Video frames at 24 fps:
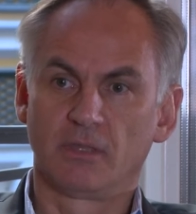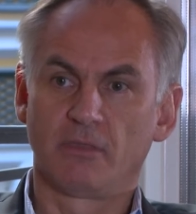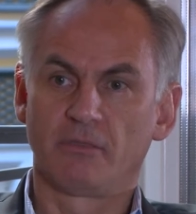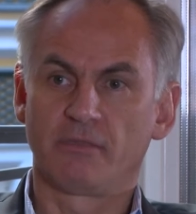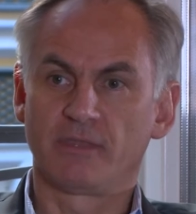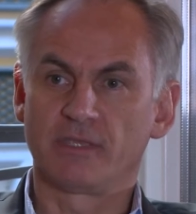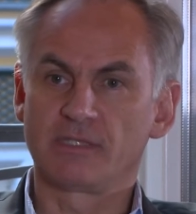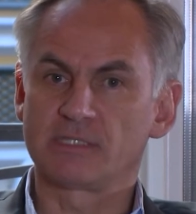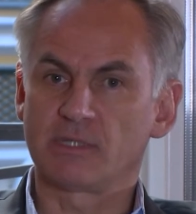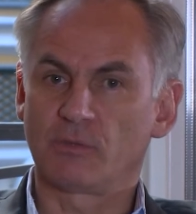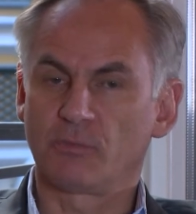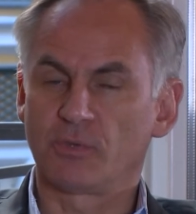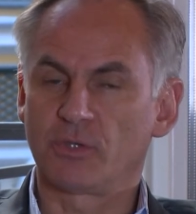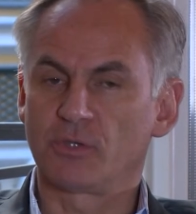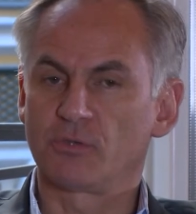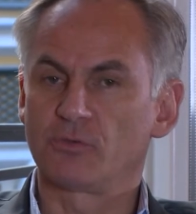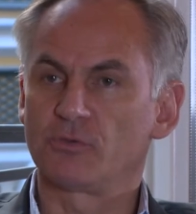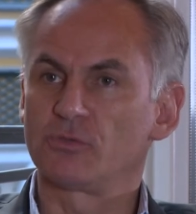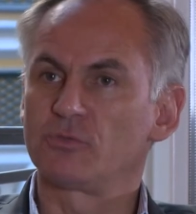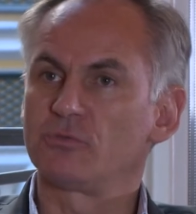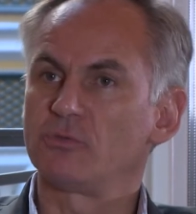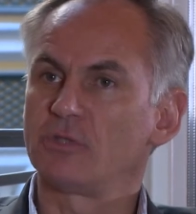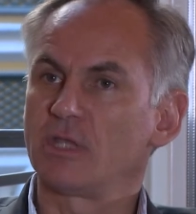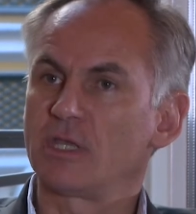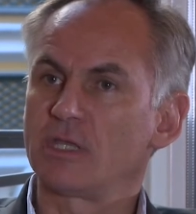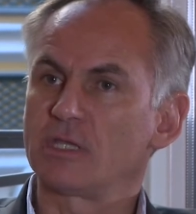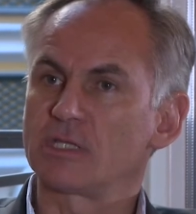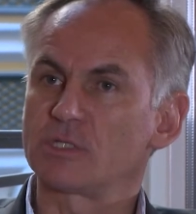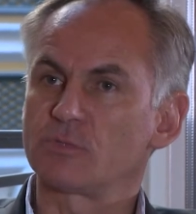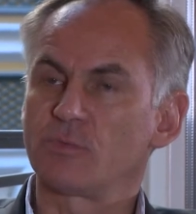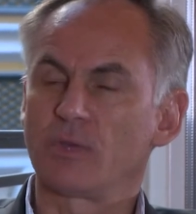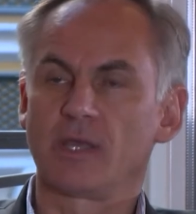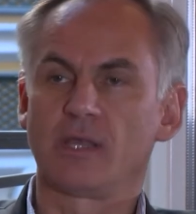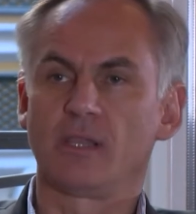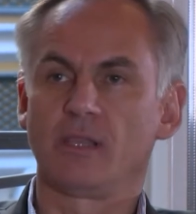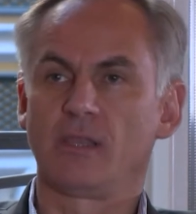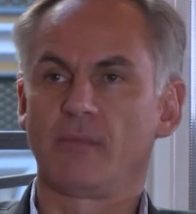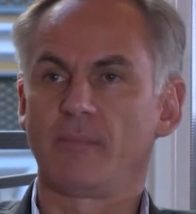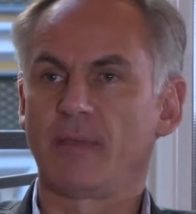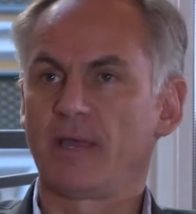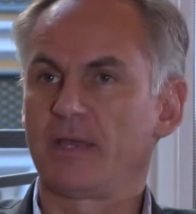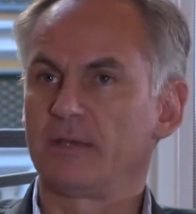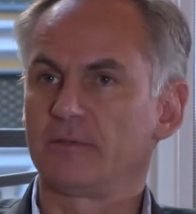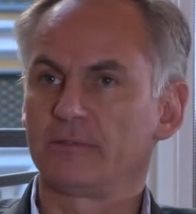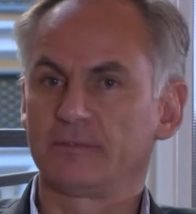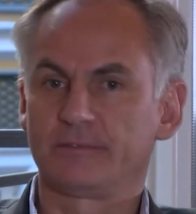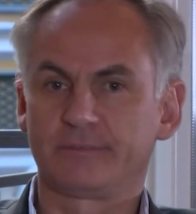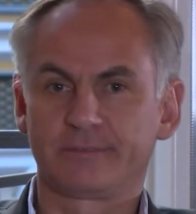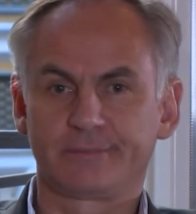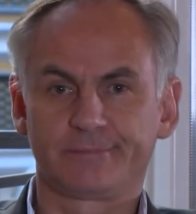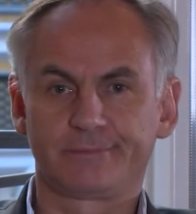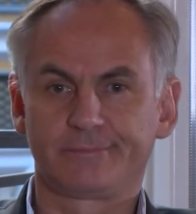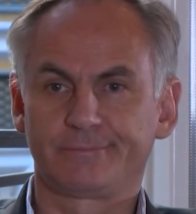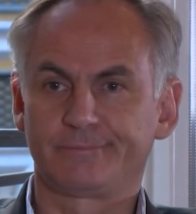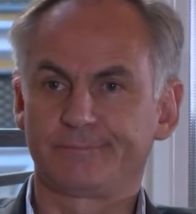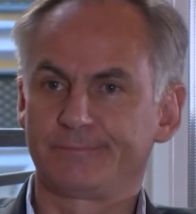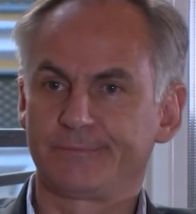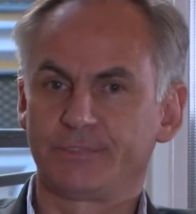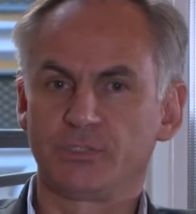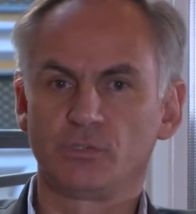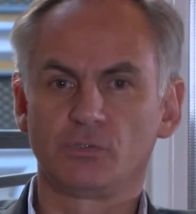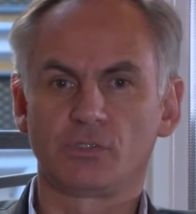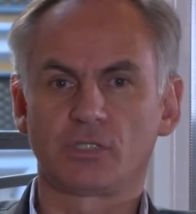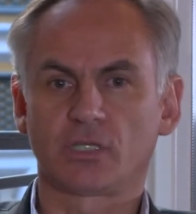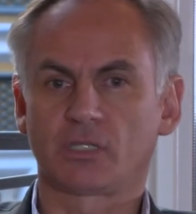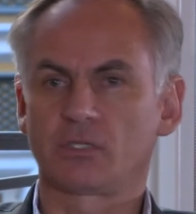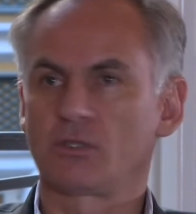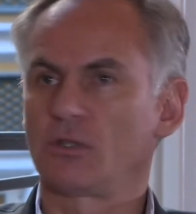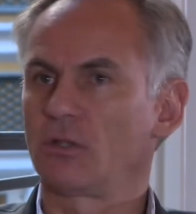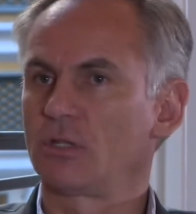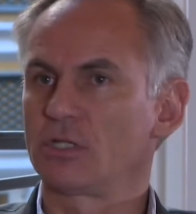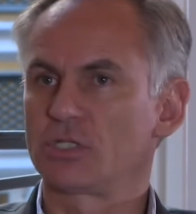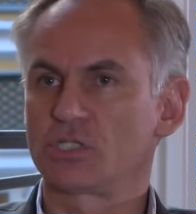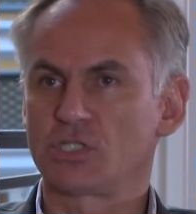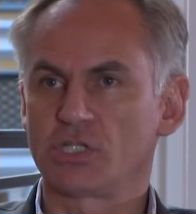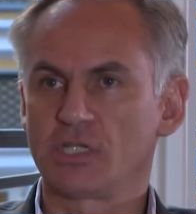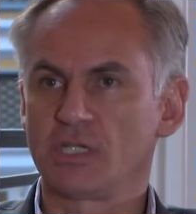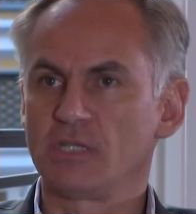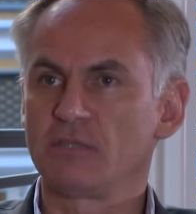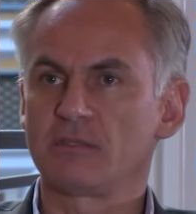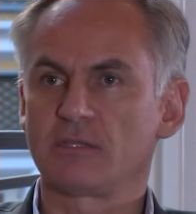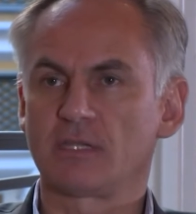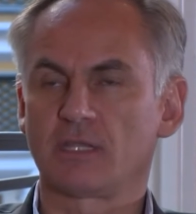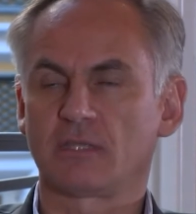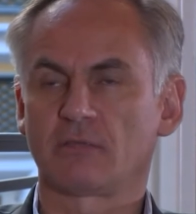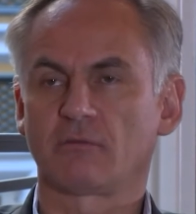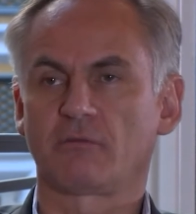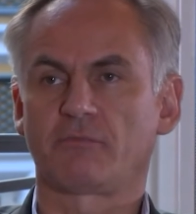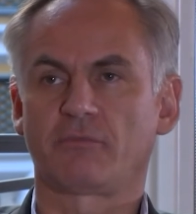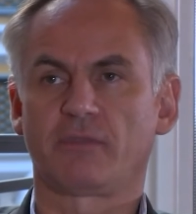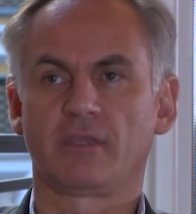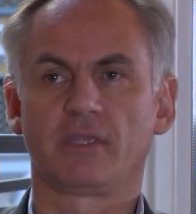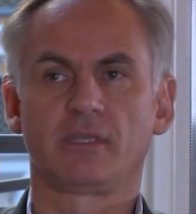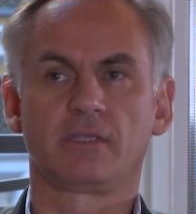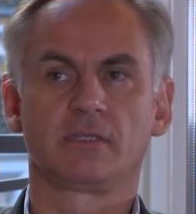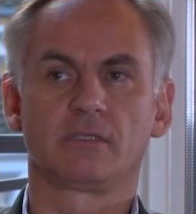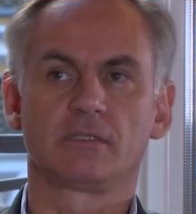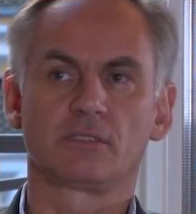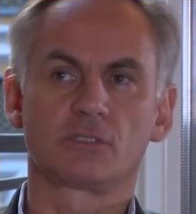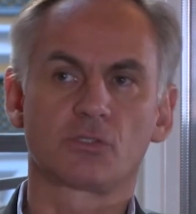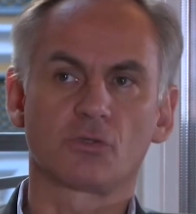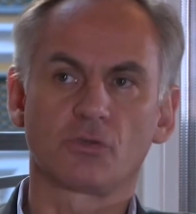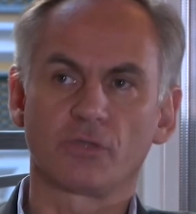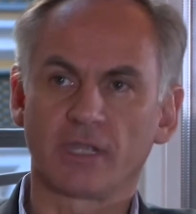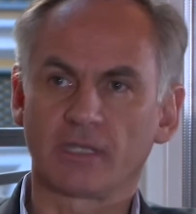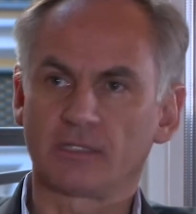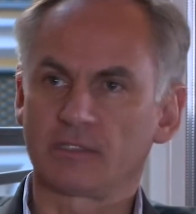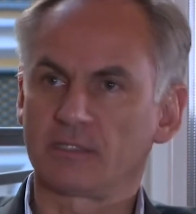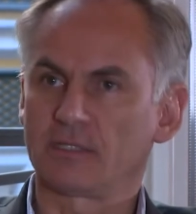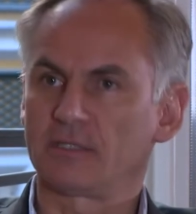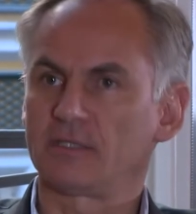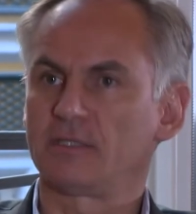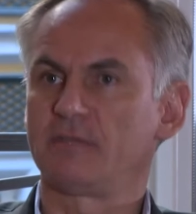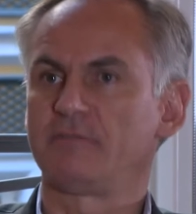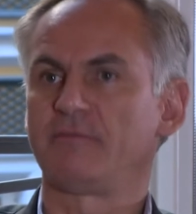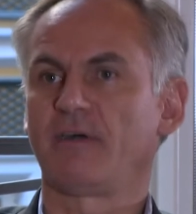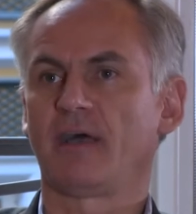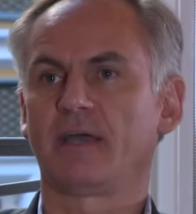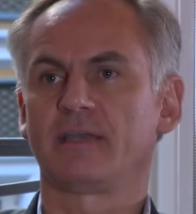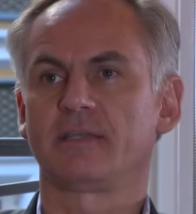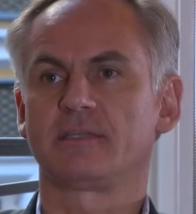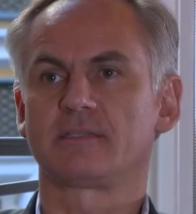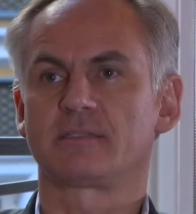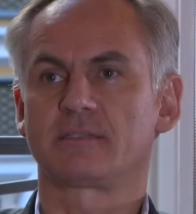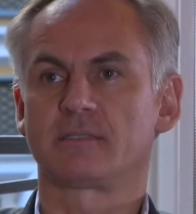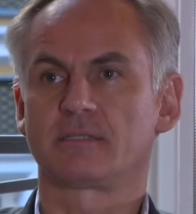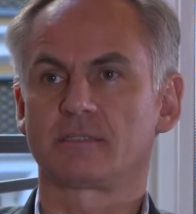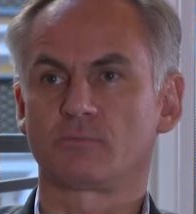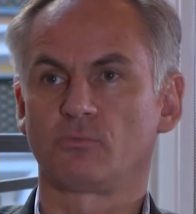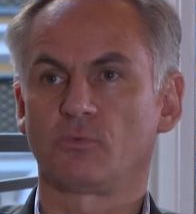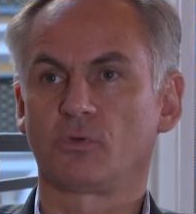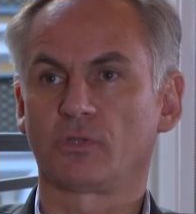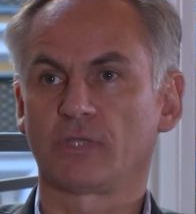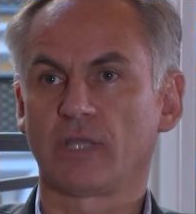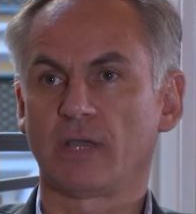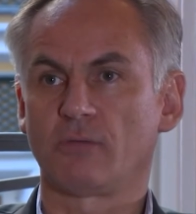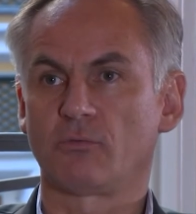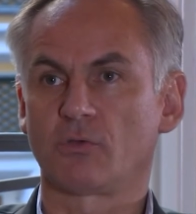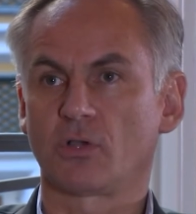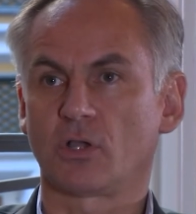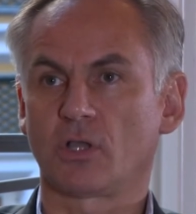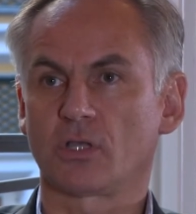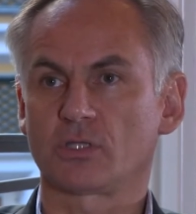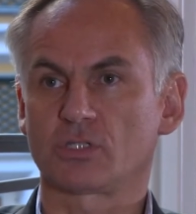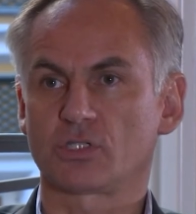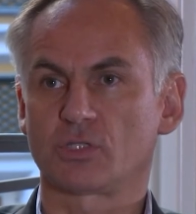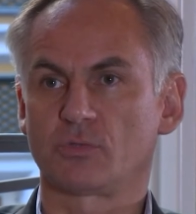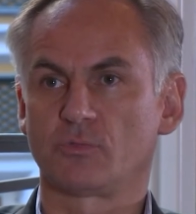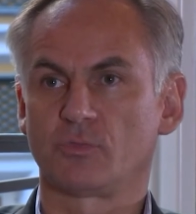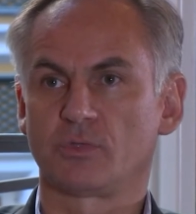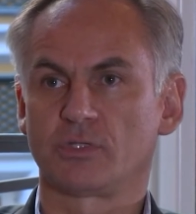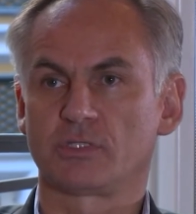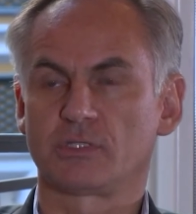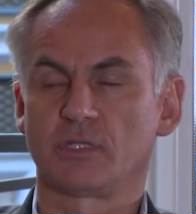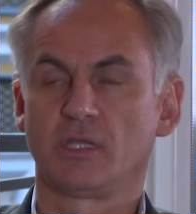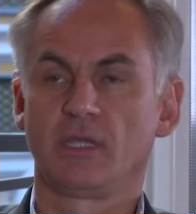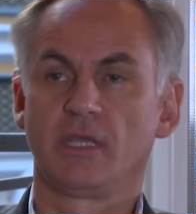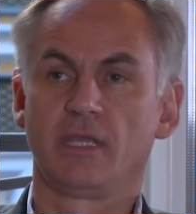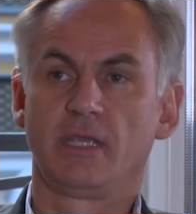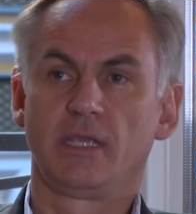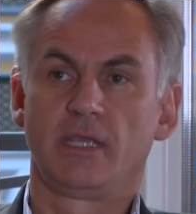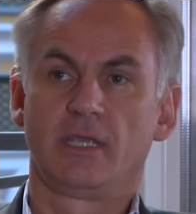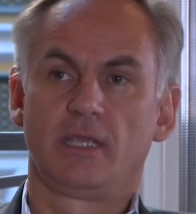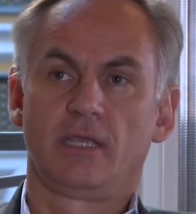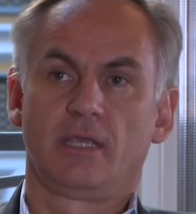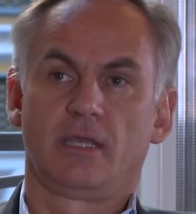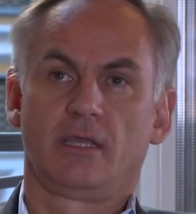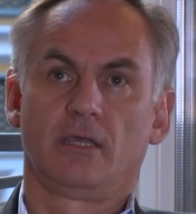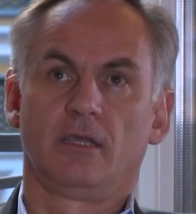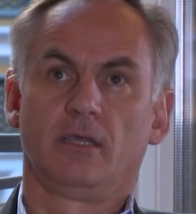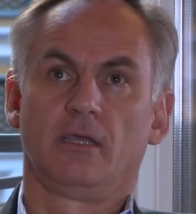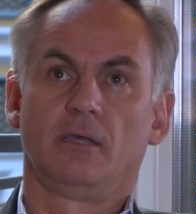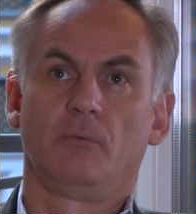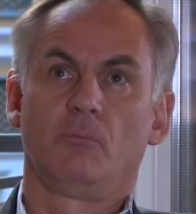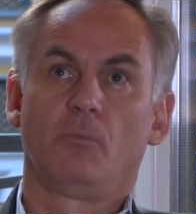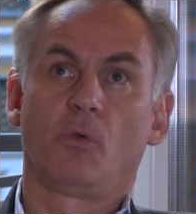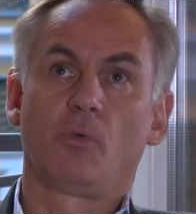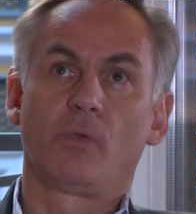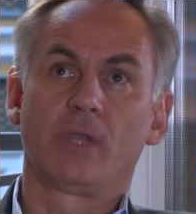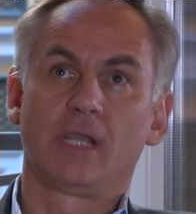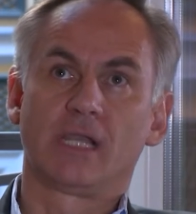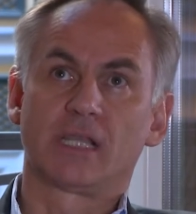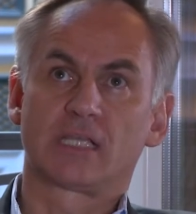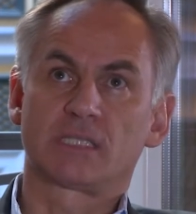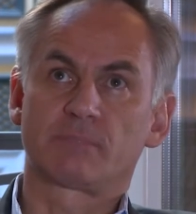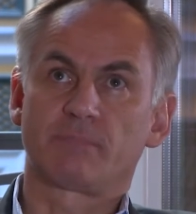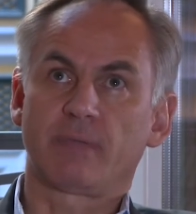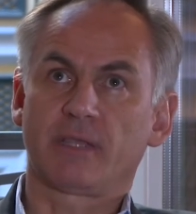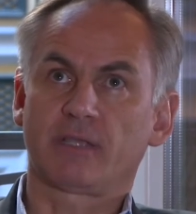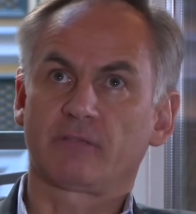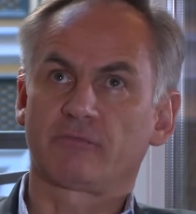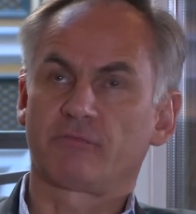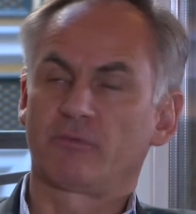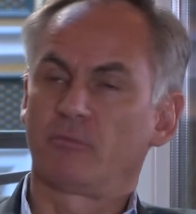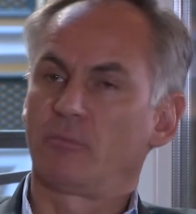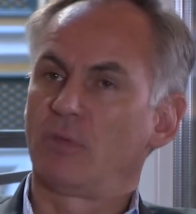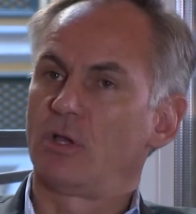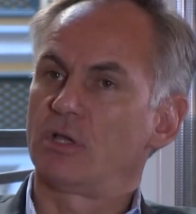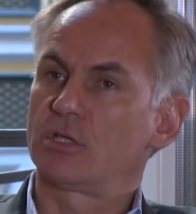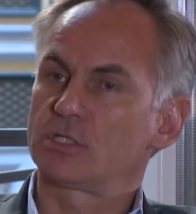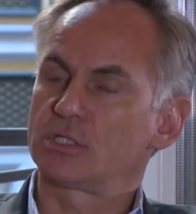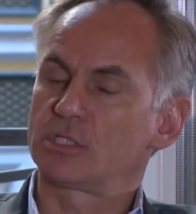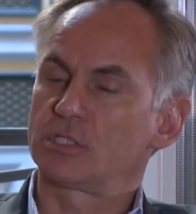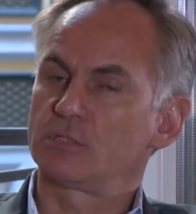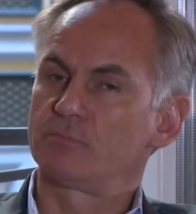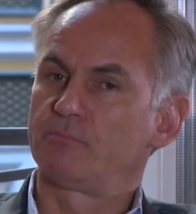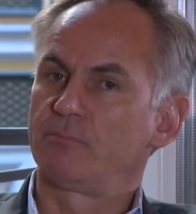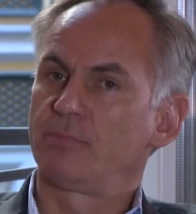things that we heard today as well about new technology, Internet of Things, connected devices, what our customers will expect from us.